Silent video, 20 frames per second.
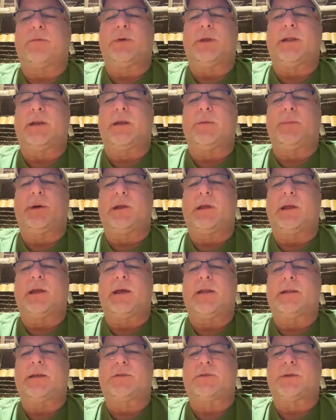with anybody
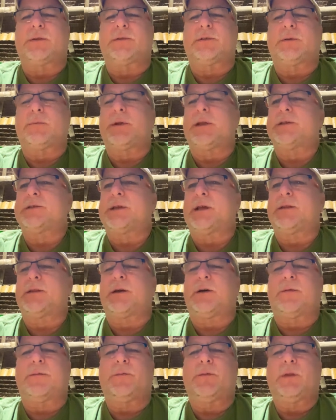yet. That's what somebody said
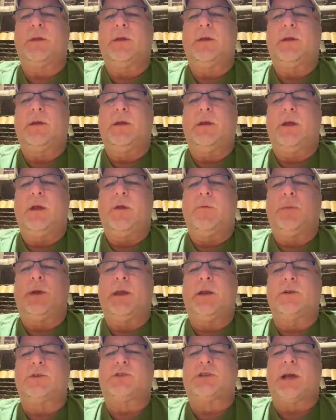though.
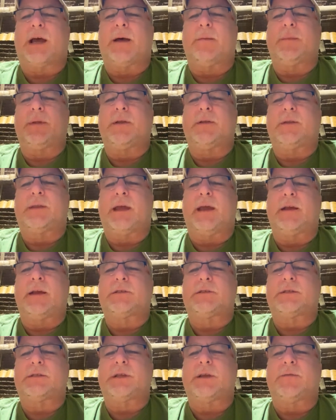Peter Chapman, thanks,
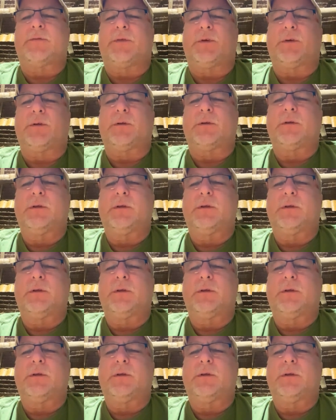Sinful.